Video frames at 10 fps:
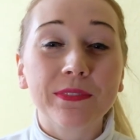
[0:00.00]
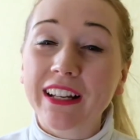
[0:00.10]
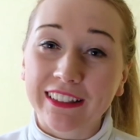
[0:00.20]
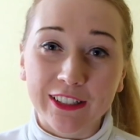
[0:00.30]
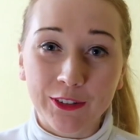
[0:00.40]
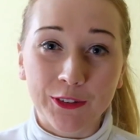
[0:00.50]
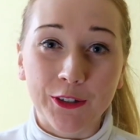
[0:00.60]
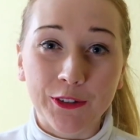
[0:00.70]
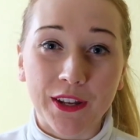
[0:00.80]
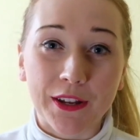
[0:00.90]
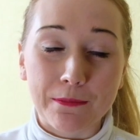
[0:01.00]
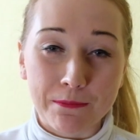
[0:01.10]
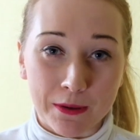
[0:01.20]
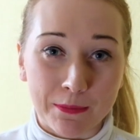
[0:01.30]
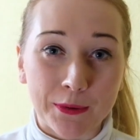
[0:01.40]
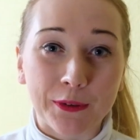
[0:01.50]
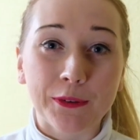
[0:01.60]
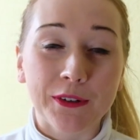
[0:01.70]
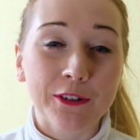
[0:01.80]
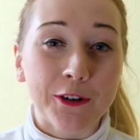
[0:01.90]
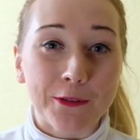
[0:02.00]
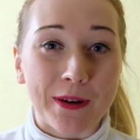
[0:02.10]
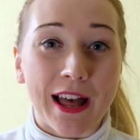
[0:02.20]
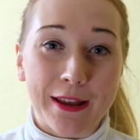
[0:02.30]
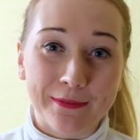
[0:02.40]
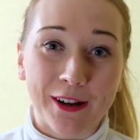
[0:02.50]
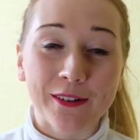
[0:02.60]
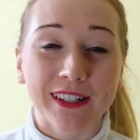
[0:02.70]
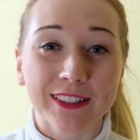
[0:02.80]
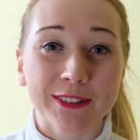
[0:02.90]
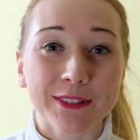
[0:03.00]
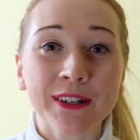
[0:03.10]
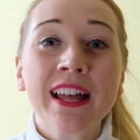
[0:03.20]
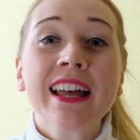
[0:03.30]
getting to know the people with whom I am going to